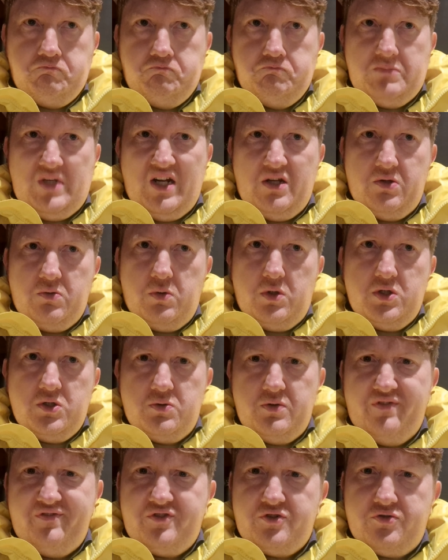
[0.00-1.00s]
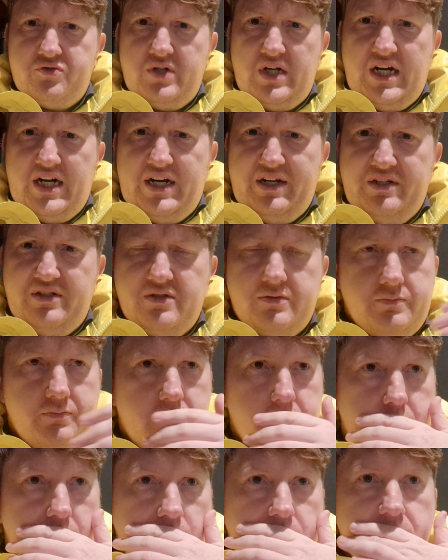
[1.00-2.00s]
out the ones we've tried,
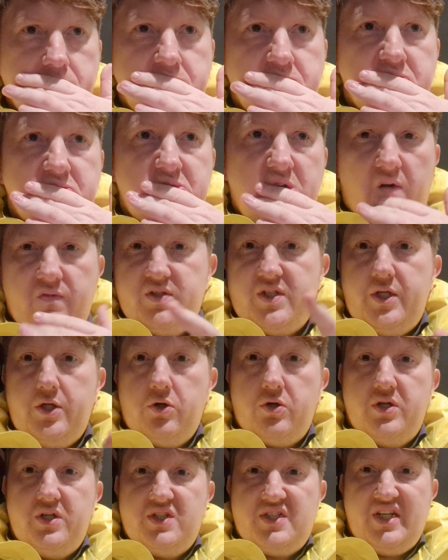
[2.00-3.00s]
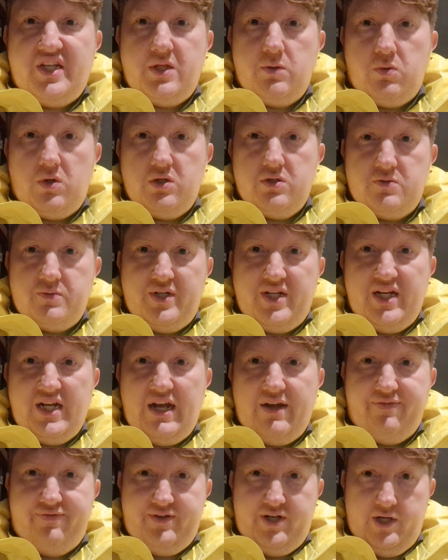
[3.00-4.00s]
obviously you're going to see the ones we did
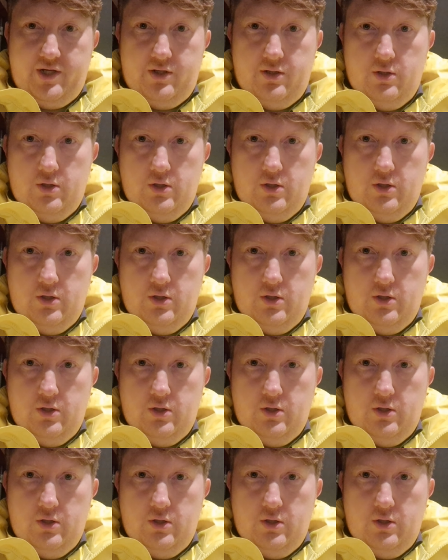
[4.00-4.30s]
after